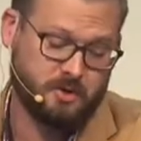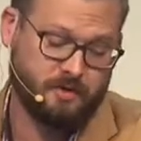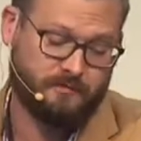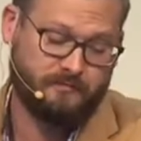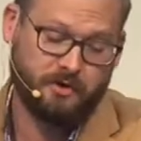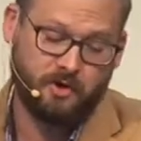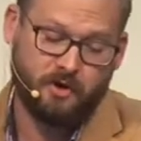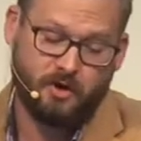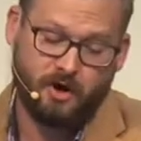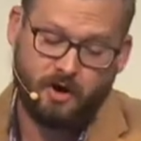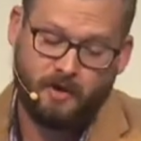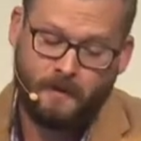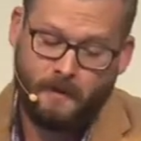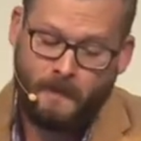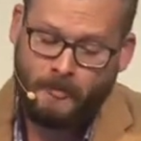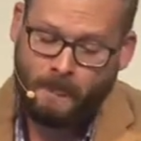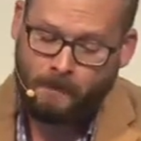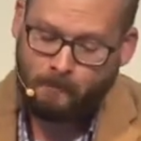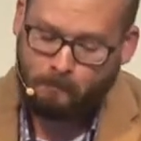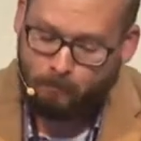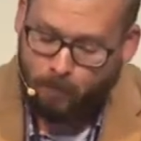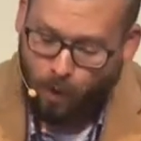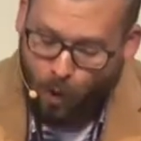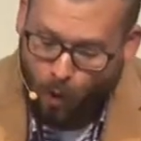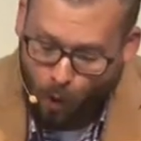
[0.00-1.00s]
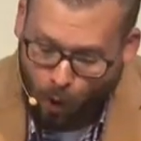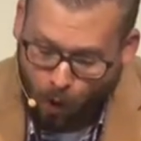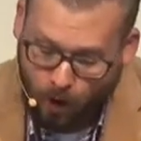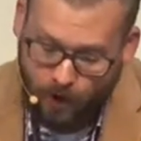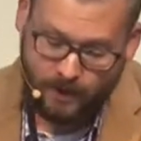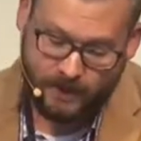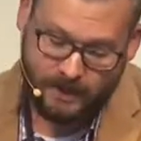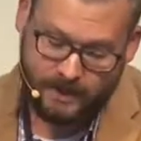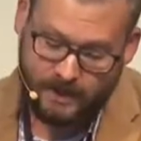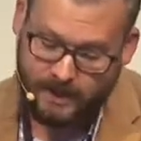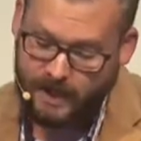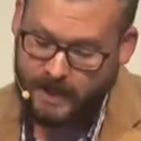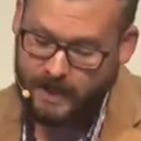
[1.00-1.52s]
If you're a born
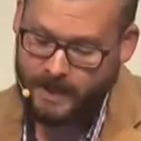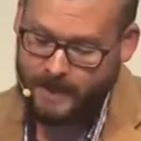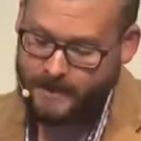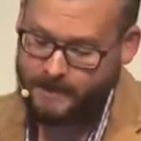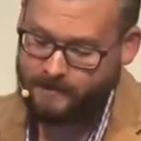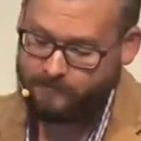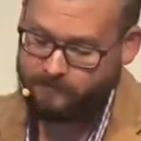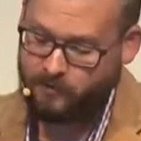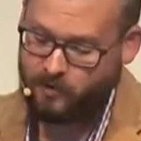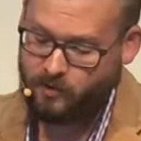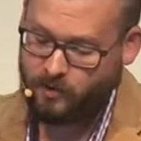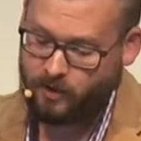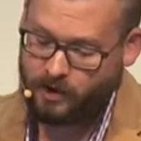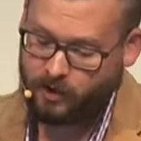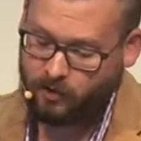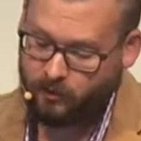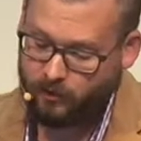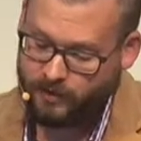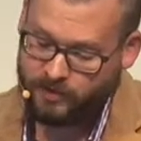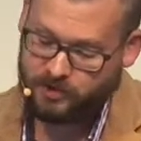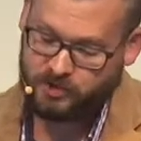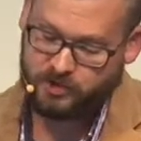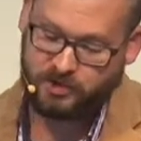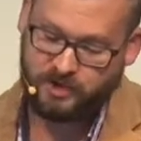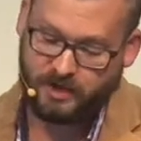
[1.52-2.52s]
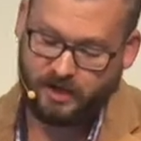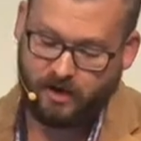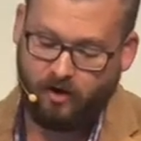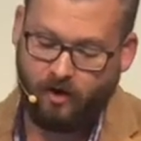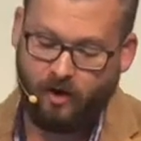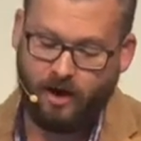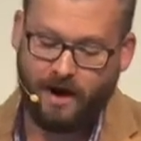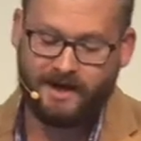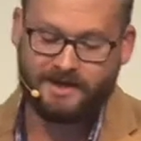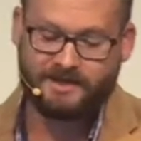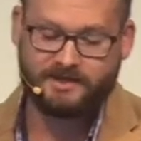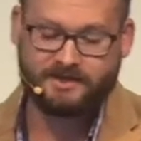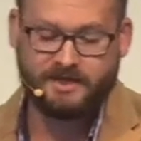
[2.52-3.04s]
again, if you're a Christian,
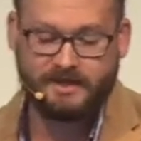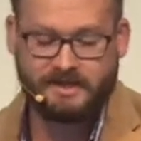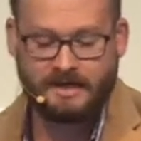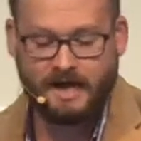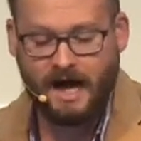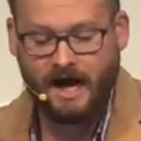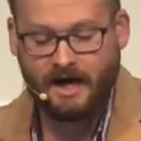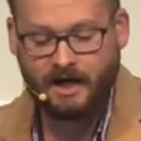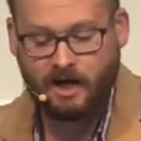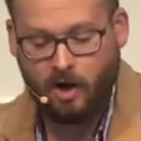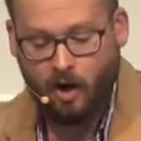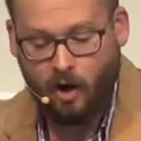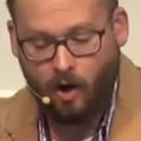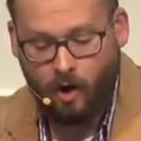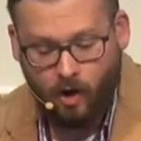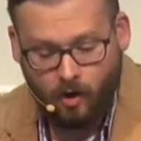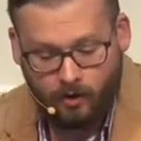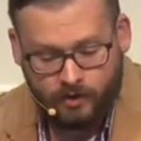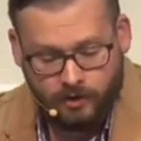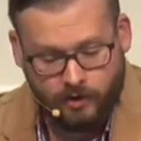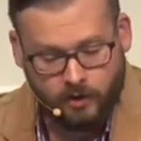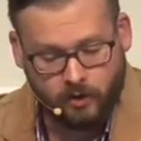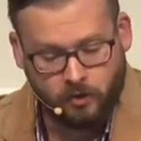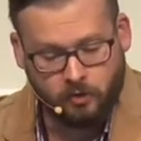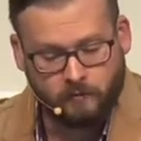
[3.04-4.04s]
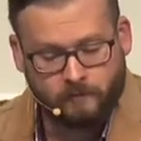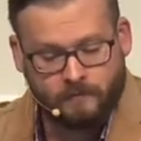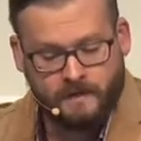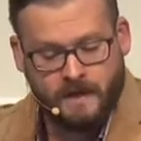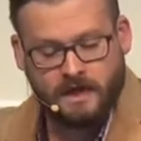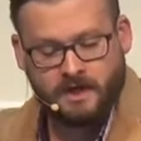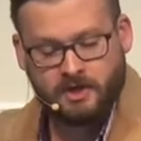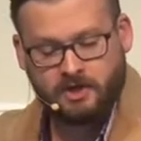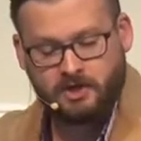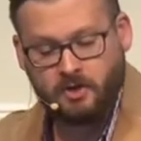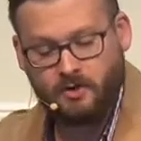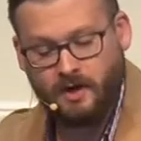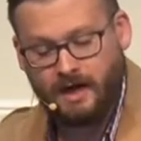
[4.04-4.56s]
Christ did not call you
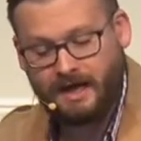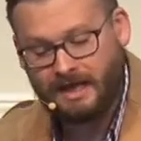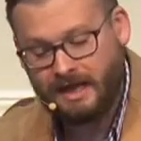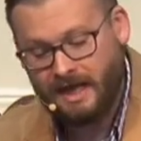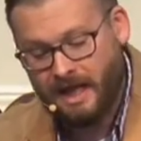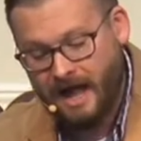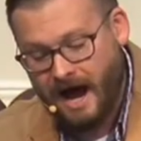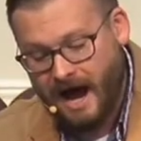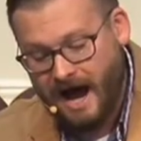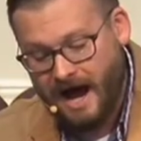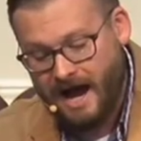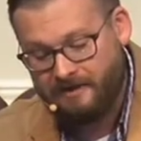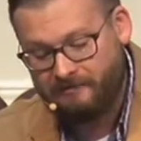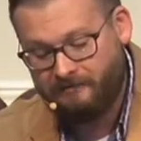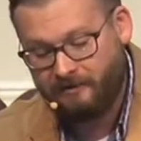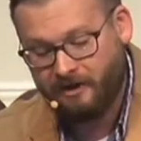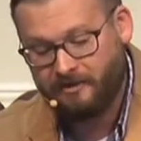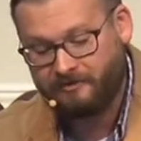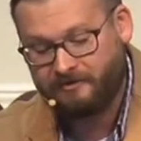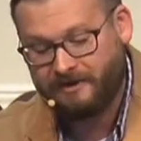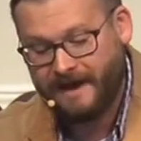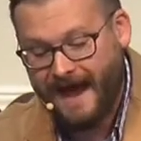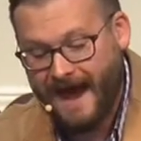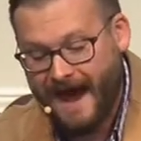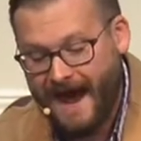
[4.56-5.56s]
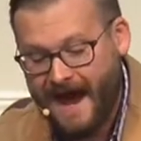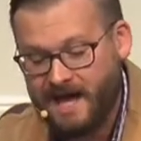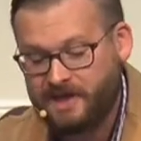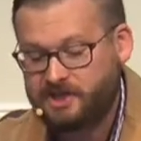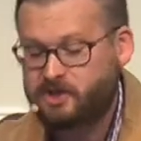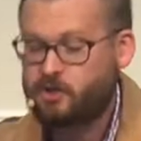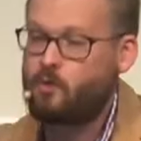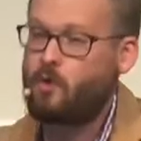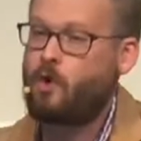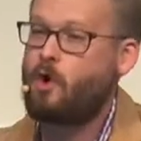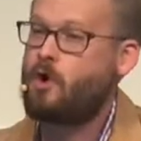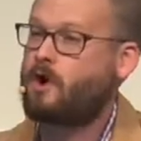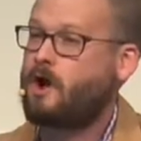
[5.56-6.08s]
to a life of
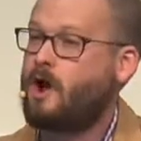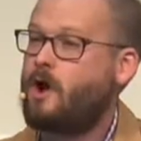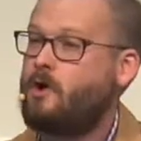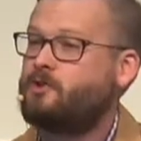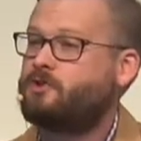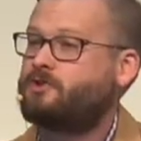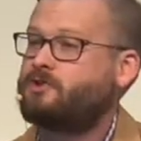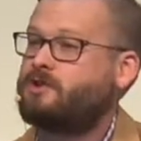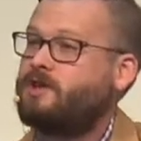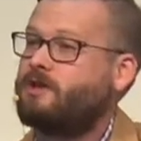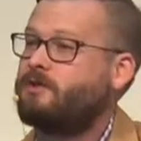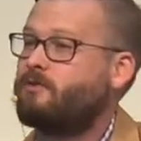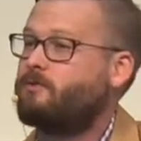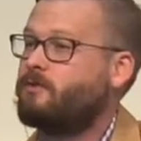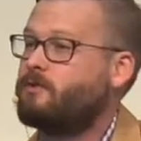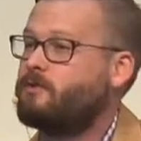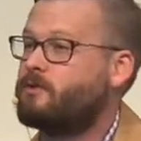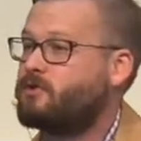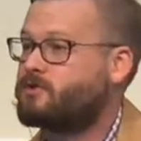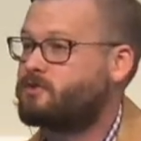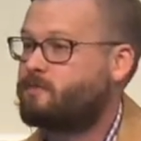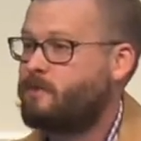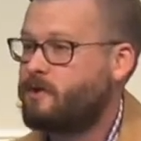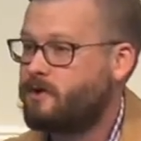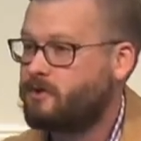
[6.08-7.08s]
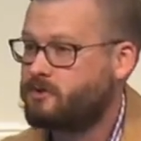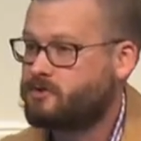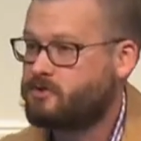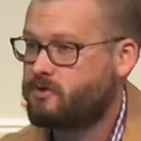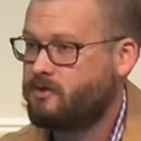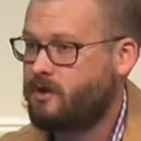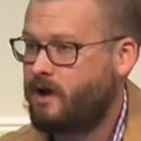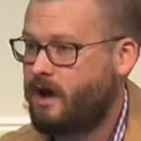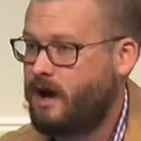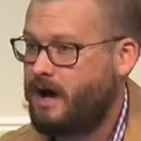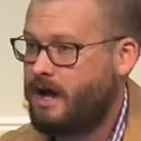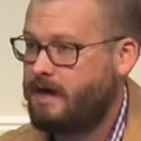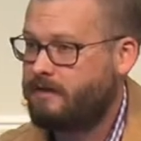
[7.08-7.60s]
casual coasting through your spiritual
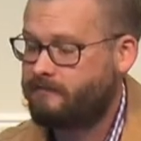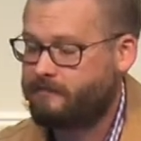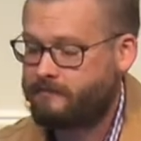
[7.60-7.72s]
life.